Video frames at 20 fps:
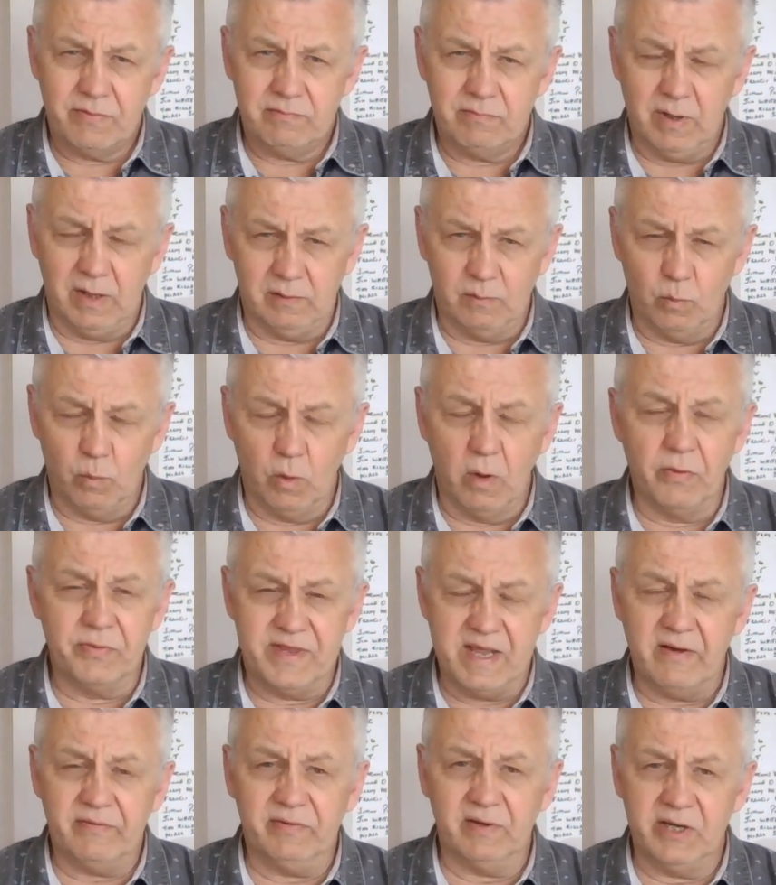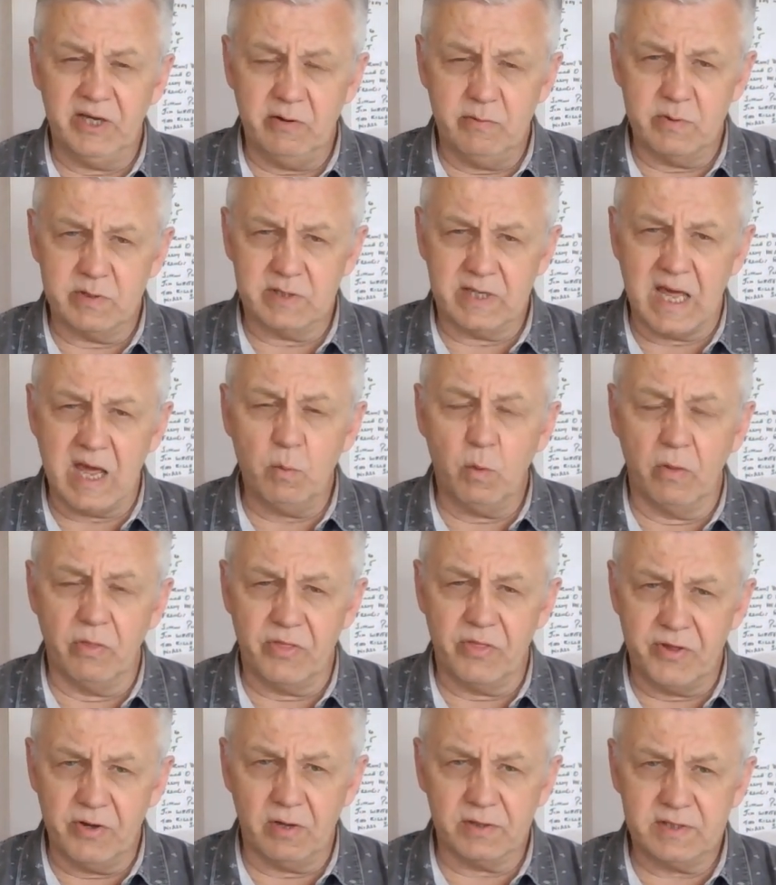Well, one definitely knew he was gay, one
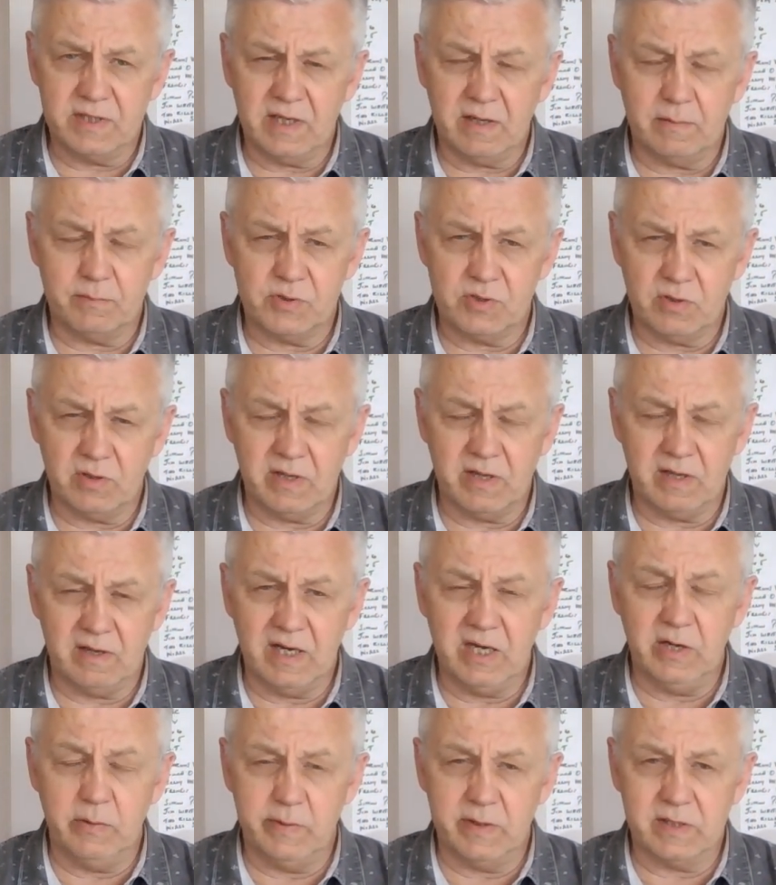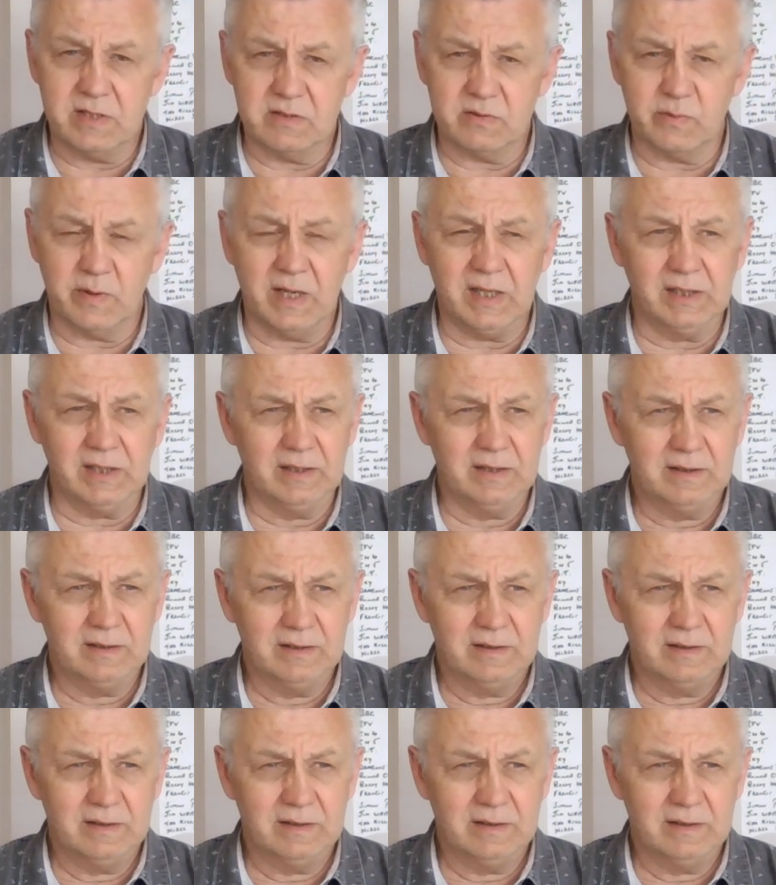thought it, I'm sure he knew it as well.